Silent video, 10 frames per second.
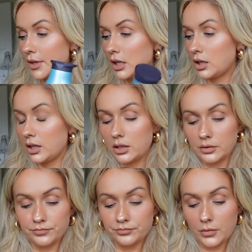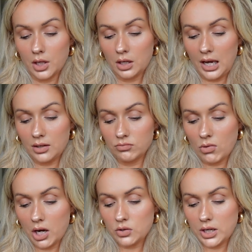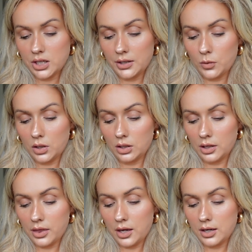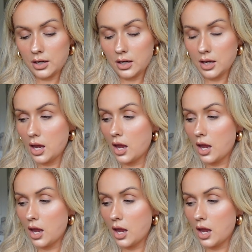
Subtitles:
like hydrating one, I think.